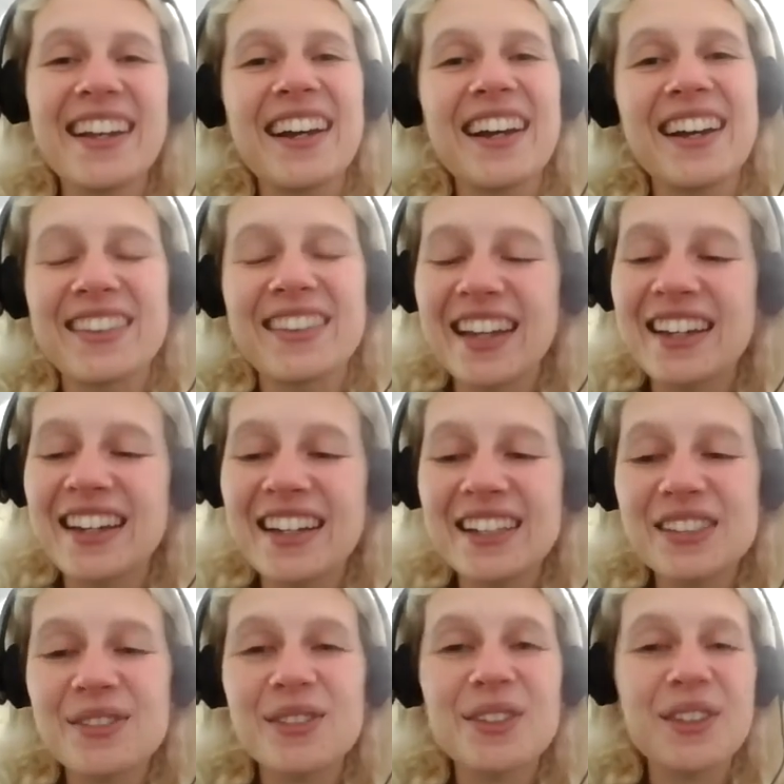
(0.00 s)
Okay, next
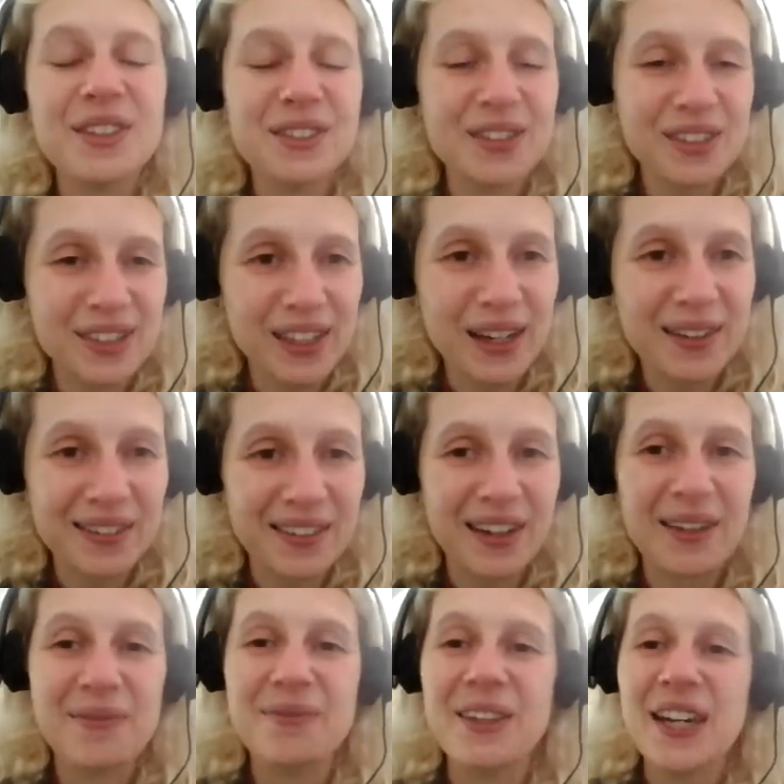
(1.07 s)
we'll go to Sangram.
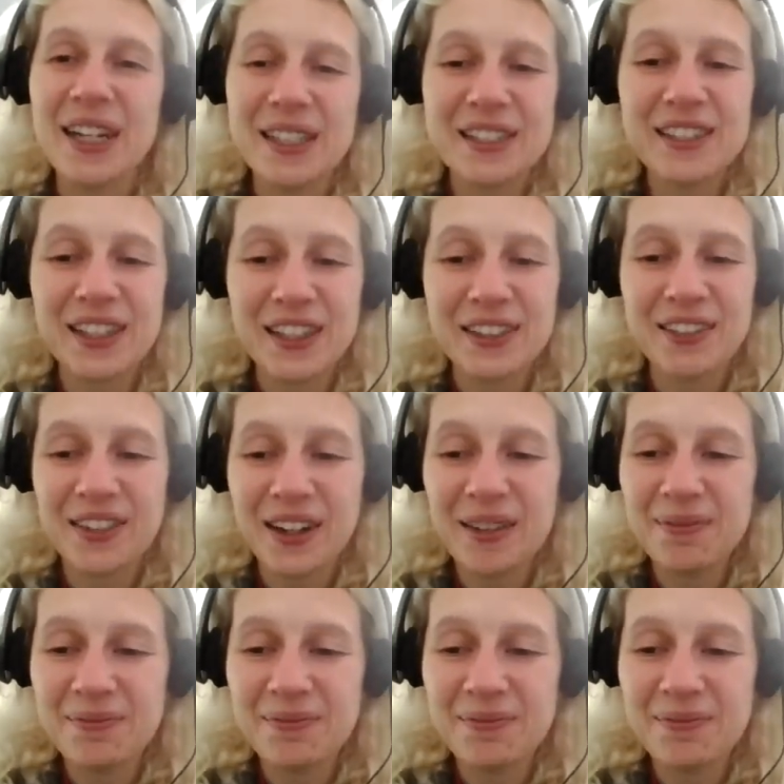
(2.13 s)
Hi, Sangram.